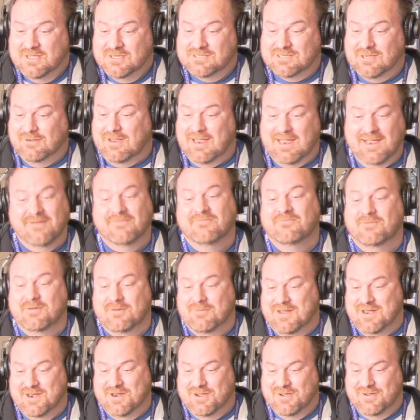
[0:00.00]
So
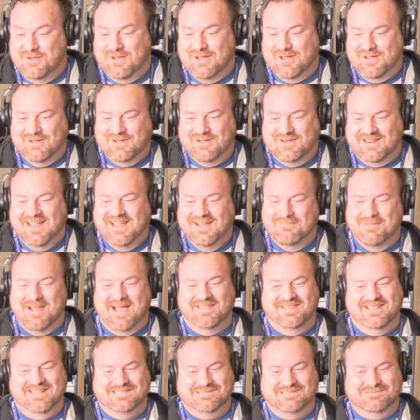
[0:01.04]
everyone who heard
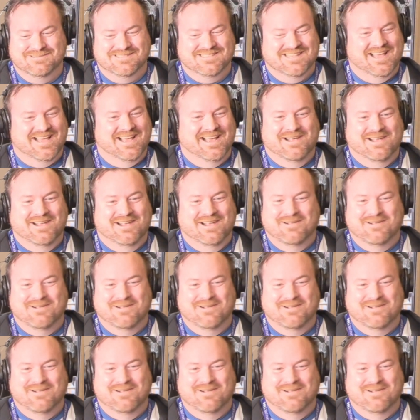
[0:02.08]
about this was like,